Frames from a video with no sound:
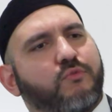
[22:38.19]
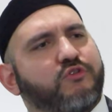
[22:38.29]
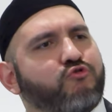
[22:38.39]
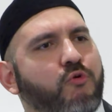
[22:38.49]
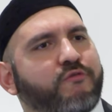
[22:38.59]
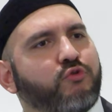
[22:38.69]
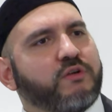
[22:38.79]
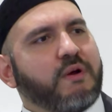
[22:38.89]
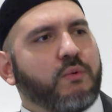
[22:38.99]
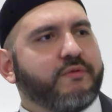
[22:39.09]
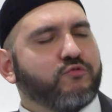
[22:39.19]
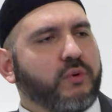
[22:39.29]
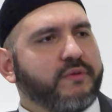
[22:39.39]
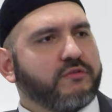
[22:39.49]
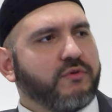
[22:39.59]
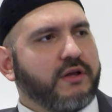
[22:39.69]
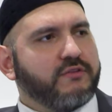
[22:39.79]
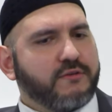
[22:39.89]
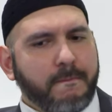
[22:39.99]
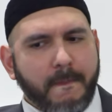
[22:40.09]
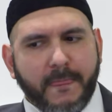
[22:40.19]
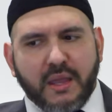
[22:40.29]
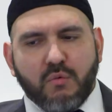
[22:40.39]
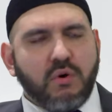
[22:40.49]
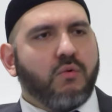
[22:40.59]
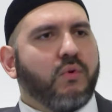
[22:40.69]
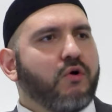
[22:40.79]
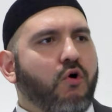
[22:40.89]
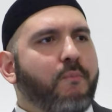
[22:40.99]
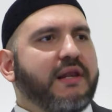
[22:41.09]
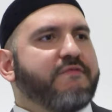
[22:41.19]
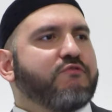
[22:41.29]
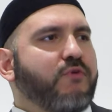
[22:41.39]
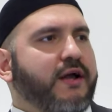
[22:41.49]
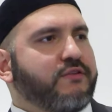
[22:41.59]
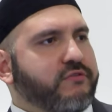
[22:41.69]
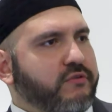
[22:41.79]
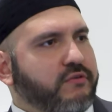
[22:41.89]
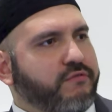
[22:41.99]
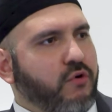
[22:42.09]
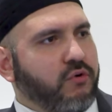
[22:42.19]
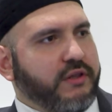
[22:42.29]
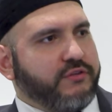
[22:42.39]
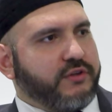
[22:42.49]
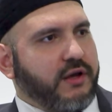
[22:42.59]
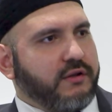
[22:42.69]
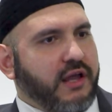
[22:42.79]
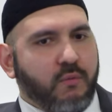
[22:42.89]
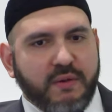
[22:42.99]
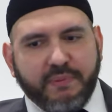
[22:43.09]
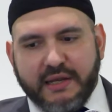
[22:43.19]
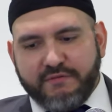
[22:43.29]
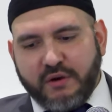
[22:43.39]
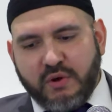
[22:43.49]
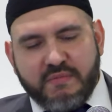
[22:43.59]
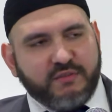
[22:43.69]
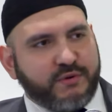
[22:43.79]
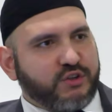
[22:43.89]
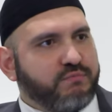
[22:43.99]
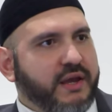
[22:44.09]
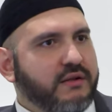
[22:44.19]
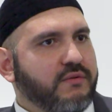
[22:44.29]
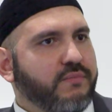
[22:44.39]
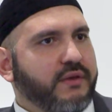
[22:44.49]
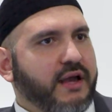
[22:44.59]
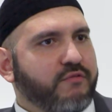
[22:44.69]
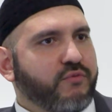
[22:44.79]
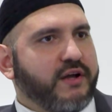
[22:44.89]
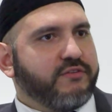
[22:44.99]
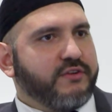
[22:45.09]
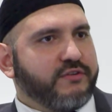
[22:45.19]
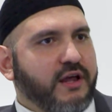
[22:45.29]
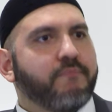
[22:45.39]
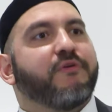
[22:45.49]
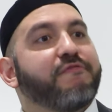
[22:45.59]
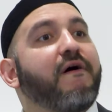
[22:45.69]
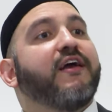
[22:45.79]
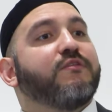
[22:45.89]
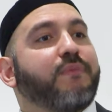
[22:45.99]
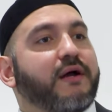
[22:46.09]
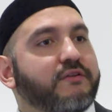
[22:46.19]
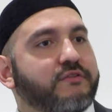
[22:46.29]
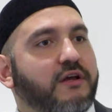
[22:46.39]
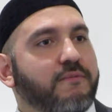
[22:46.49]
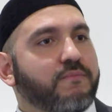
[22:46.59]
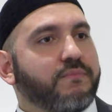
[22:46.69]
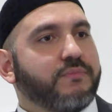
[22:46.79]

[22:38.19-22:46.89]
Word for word: What's wrong with talking about women's, women's rights? Well, we all believe in rights for all insan, and we believe that women, as much as men, have rights in Islam, defined by Islam.